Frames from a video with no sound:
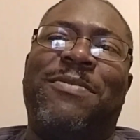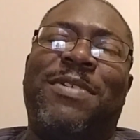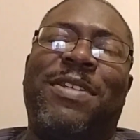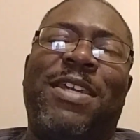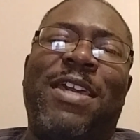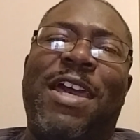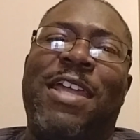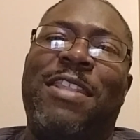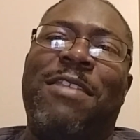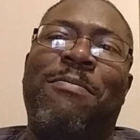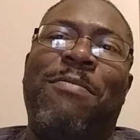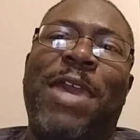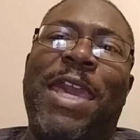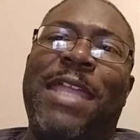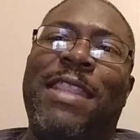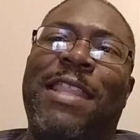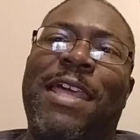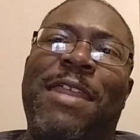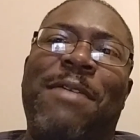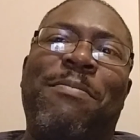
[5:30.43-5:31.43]
cut the bait
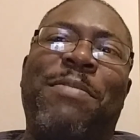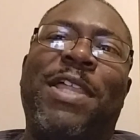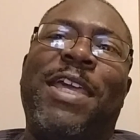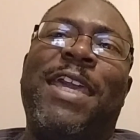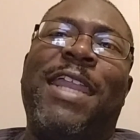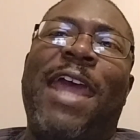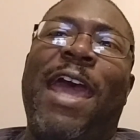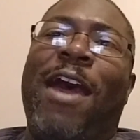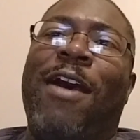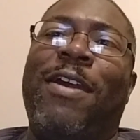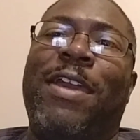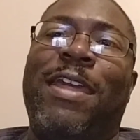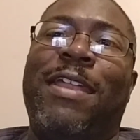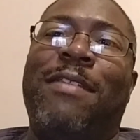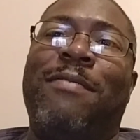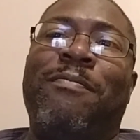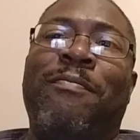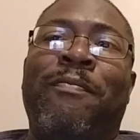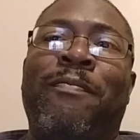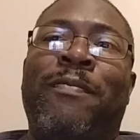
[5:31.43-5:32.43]
and let it bleed out,
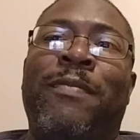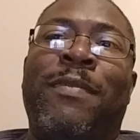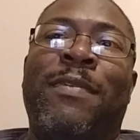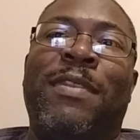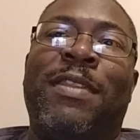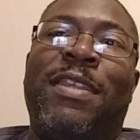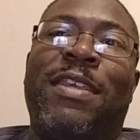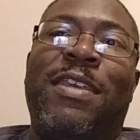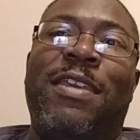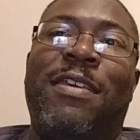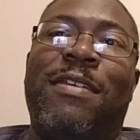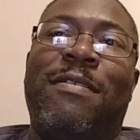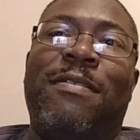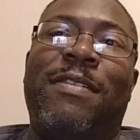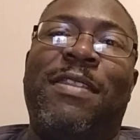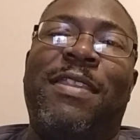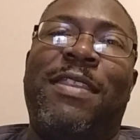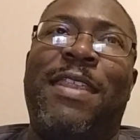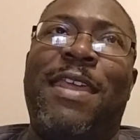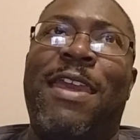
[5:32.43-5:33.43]
and
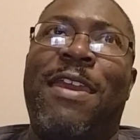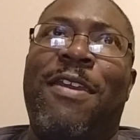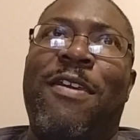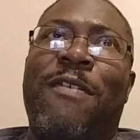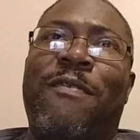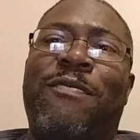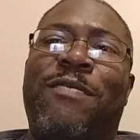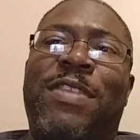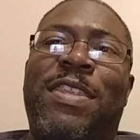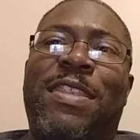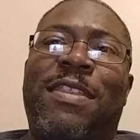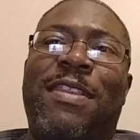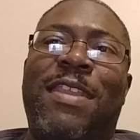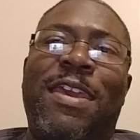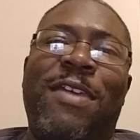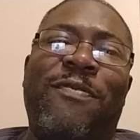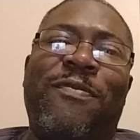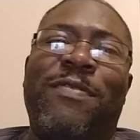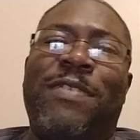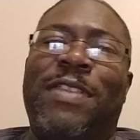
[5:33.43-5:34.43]
they
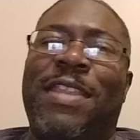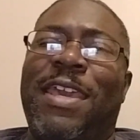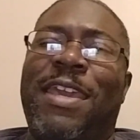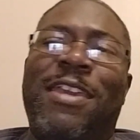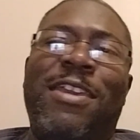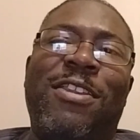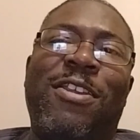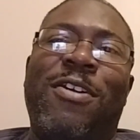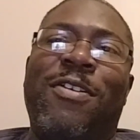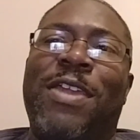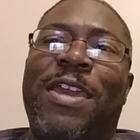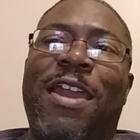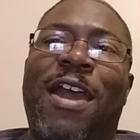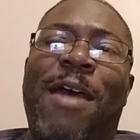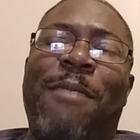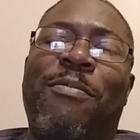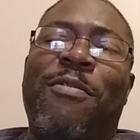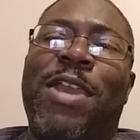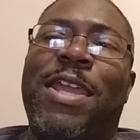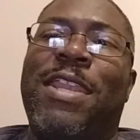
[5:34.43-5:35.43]

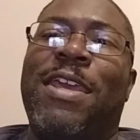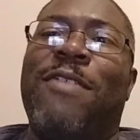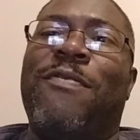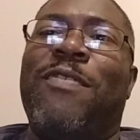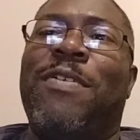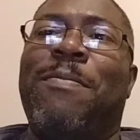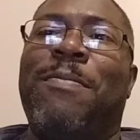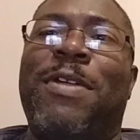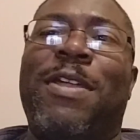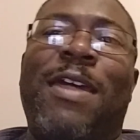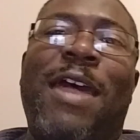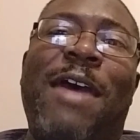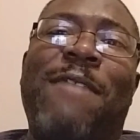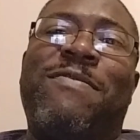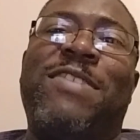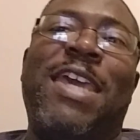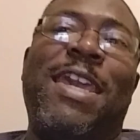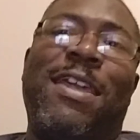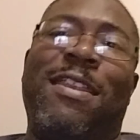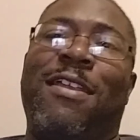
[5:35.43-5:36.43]
operate different. But I've
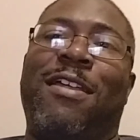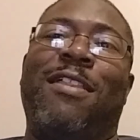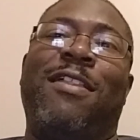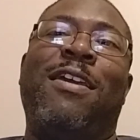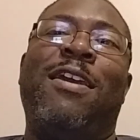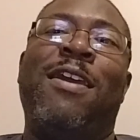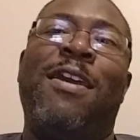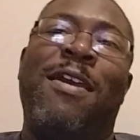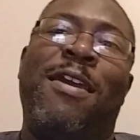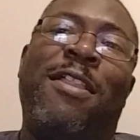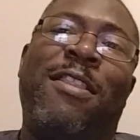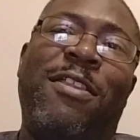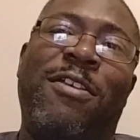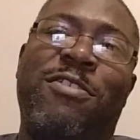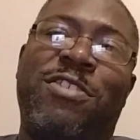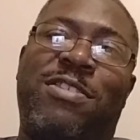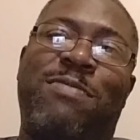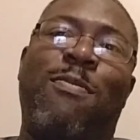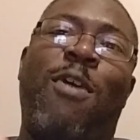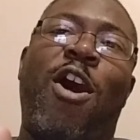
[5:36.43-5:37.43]
taken a little
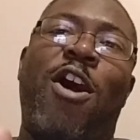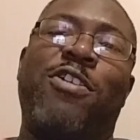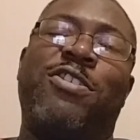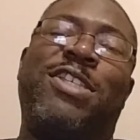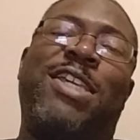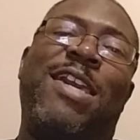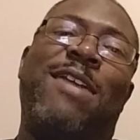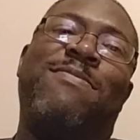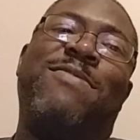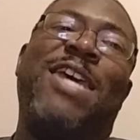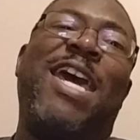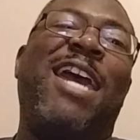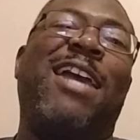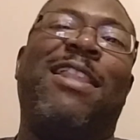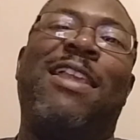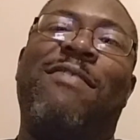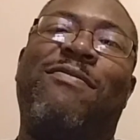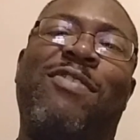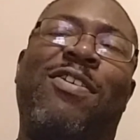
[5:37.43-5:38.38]
small skipjack, left it